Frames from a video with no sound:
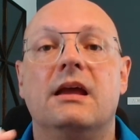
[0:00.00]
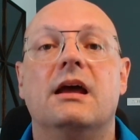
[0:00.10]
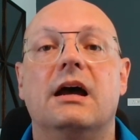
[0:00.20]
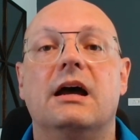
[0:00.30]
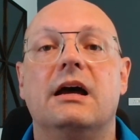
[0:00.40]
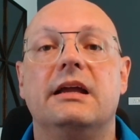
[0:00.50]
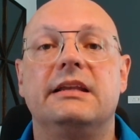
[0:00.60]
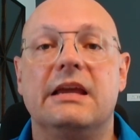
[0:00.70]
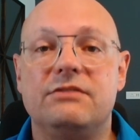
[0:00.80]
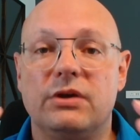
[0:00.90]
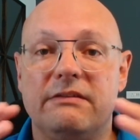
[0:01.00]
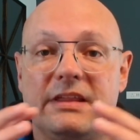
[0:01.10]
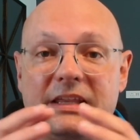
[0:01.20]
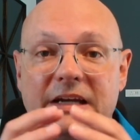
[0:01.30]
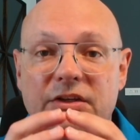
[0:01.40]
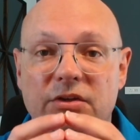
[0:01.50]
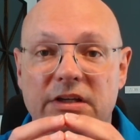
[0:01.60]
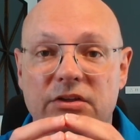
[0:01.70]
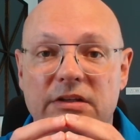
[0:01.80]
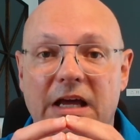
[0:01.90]
it gives you everything that you
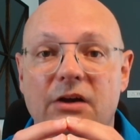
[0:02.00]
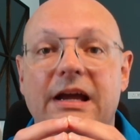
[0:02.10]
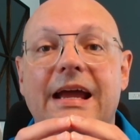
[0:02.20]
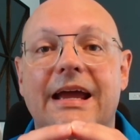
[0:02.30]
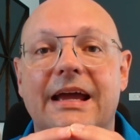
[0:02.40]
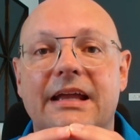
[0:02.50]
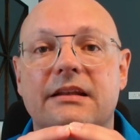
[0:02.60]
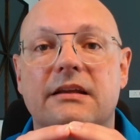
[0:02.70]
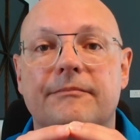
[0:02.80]
need to know, and